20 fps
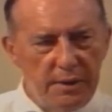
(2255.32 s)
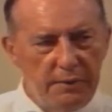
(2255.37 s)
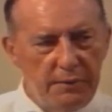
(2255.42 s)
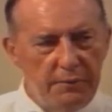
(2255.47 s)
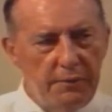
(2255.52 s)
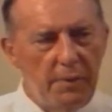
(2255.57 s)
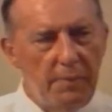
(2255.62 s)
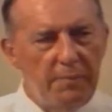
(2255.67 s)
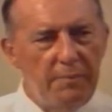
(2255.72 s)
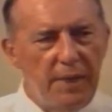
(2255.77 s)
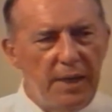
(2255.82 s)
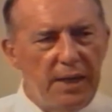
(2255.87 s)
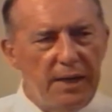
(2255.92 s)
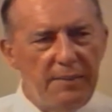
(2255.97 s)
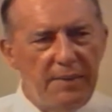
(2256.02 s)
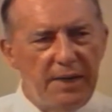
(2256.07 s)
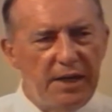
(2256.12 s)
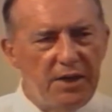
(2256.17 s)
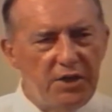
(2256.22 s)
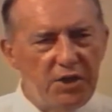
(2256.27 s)
for many,
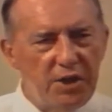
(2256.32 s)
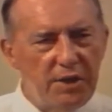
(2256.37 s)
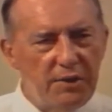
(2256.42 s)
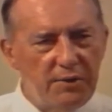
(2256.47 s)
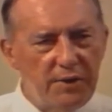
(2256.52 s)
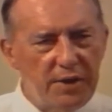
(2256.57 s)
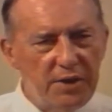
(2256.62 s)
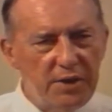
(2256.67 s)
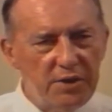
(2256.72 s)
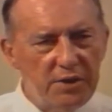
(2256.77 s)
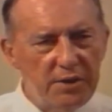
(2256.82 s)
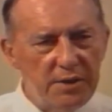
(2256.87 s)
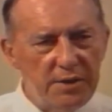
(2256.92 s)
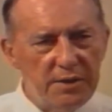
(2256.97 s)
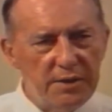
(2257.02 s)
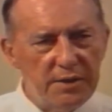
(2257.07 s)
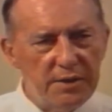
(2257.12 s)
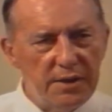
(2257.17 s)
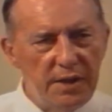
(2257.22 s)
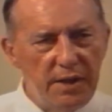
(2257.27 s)
many
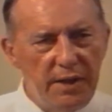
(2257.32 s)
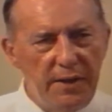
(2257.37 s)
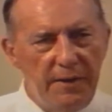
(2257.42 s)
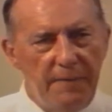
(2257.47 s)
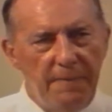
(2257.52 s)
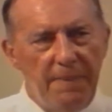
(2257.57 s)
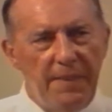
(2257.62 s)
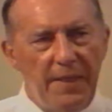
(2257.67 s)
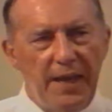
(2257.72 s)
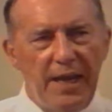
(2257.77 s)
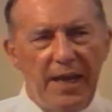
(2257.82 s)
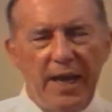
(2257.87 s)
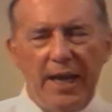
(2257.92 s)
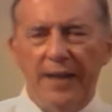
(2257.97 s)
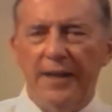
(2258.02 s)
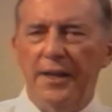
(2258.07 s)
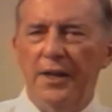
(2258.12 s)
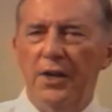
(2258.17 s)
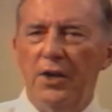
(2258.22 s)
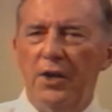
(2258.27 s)
generations. They
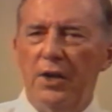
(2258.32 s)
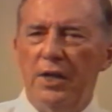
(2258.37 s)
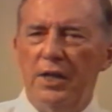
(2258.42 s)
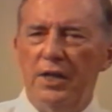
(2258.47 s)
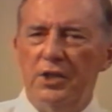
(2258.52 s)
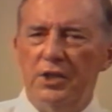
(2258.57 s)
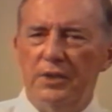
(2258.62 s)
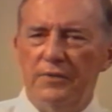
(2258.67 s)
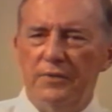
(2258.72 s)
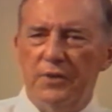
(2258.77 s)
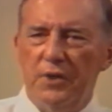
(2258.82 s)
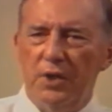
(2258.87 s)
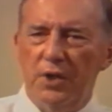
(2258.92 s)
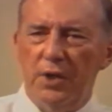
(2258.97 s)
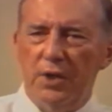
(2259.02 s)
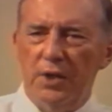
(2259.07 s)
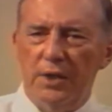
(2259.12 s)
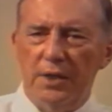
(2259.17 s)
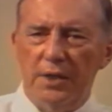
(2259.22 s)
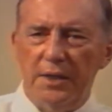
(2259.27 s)
had a knowledge of
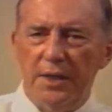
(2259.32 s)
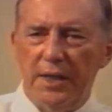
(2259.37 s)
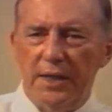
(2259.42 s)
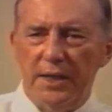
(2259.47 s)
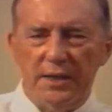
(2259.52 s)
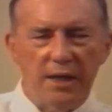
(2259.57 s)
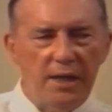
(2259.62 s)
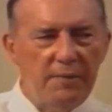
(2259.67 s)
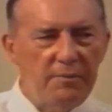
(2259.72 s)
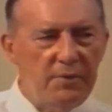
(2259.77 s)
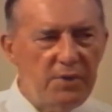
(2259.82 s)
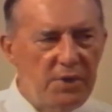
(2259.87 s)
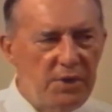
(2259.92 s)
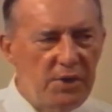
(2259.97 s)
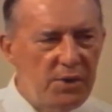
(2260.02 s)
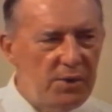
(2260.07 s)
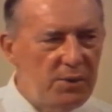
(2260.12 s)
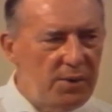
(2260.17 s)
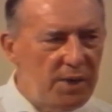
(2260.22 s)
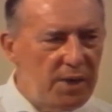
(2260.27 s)
God at that time
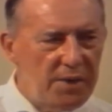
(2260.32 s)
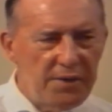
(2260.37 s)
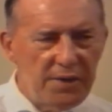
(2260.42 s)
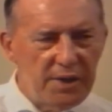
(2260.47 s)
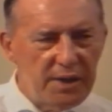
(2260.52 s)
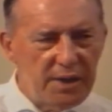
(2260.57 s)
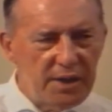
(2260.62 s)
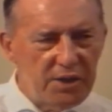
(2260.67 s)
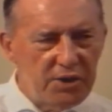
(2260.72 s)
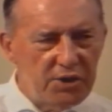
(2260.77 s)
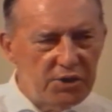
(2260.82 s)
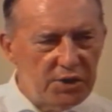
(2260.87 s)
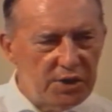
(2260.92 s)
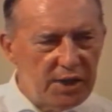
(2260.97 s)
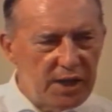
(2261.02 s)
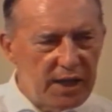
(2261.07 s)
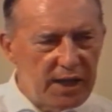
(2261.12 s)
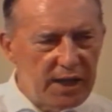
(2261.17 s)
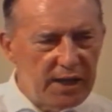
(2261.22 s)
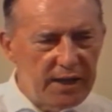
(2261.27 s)
no other nation
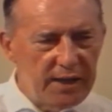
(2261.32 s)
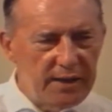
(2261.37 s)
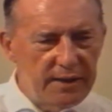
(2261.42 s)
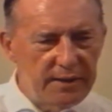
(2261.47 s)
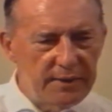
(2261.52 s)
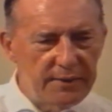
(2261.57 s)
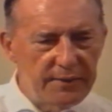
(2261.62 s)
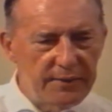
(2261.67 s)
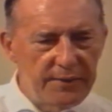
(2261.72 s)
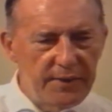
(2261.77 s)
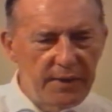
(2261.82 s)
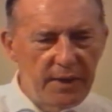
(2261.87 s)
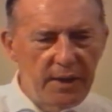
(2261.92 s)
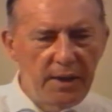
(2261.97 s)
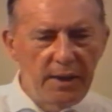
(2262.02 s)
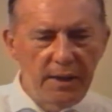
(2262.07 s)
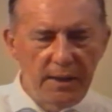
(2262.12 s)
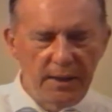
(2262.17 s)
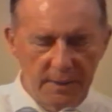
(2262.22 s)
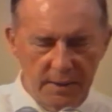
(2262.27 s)
had.
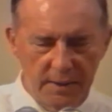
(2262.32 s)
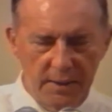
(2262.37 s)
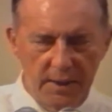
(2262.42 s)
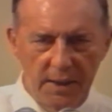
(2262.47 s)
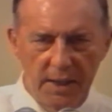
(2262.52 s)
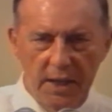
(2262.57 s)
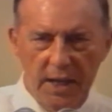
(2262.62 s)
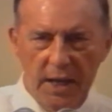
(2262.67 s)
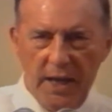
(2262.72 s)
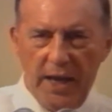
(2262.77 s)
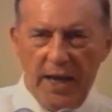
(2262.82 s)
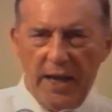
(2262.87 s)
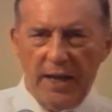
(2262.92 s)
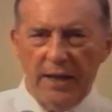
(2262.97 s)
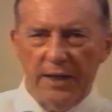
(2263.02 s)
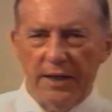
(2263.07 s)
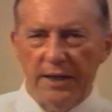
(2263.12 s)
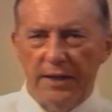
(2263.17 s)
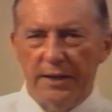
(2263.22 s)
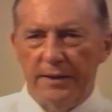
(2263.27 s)

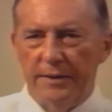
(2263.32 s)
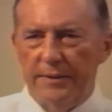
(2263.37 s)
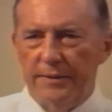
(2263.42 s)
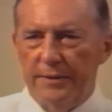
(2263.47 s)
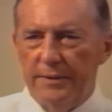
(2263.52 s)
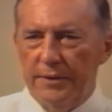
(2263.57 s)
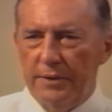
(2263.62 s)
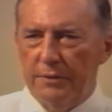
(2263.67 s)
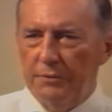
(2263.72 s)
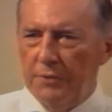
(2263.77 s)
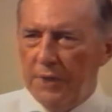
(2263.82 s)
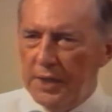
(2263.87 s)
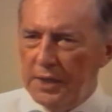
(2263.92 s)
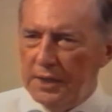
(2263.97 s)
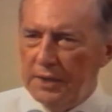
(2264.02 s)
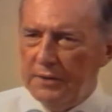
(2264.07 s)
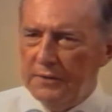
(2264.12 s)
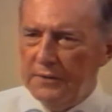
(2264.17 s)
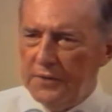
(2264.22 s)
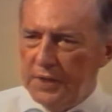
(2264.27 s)
And uh, the
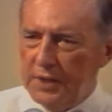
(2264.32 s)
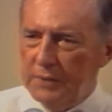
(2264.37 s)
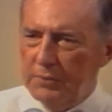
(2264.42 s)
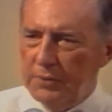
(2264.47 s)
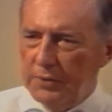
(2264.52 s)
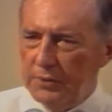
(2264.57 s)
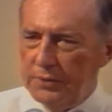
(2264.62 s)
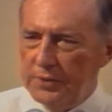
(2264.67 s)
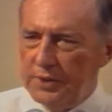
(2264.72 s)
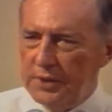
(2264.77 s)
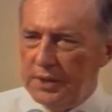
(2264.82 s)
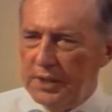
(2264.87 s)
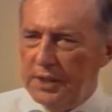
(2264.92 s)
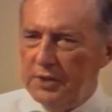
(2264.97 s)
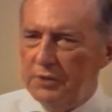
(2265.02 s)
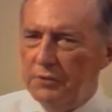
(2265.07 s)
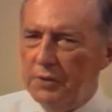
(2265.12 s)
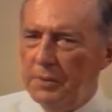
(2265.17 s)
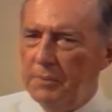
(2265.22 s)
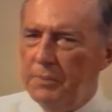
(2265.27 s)
writer of Hebrews
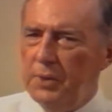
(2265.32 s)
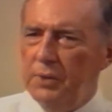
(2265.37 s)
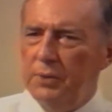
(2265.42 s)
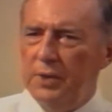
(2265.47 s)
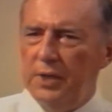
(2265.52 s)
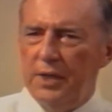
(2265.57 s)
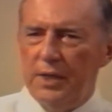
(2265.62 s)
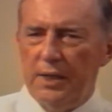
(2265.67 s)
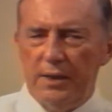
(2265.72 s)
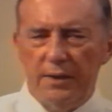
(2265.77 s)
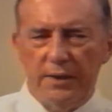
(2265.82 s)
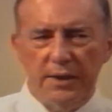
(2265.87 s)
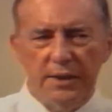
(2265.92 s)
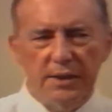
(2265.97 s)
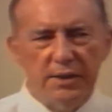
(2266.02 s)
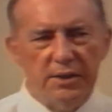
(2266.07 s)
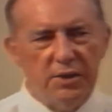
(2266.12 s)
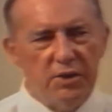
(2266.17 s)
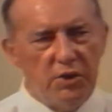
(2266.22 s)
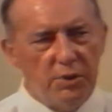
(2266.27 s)
is rebuking
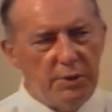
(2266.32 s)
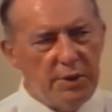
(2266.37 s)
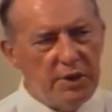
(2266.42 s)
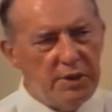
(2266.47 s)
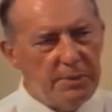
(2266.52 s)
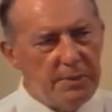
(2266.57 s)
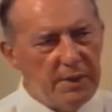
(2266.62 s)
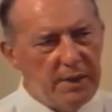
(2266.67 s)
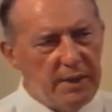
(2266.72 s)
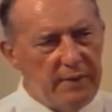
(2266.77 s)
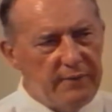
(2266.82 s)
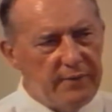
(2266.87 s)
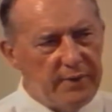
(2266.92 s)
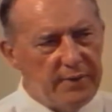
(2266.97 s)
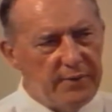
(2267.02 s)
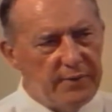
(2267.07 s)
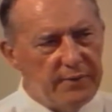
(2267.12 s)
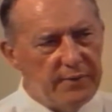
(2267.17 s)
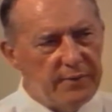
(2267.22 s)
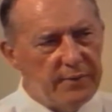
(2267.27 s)
these Jewish
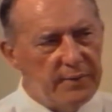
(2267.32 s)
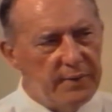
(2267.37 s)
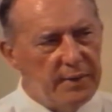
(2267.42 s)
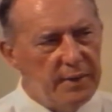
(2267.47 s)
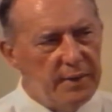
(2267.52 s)
believers